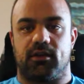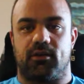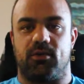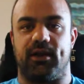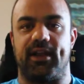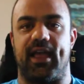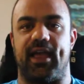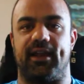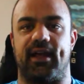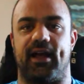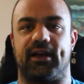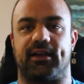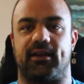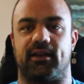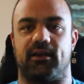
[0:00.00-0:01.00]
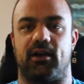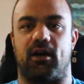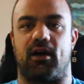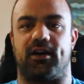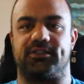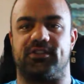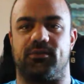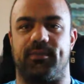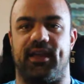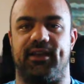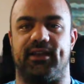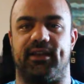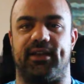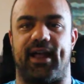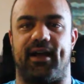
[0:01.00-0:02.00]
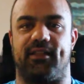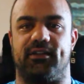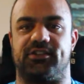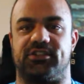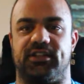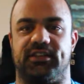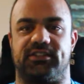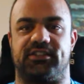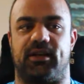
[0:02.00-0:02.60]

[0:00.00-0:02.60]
Quinn Henoch also made an analogy,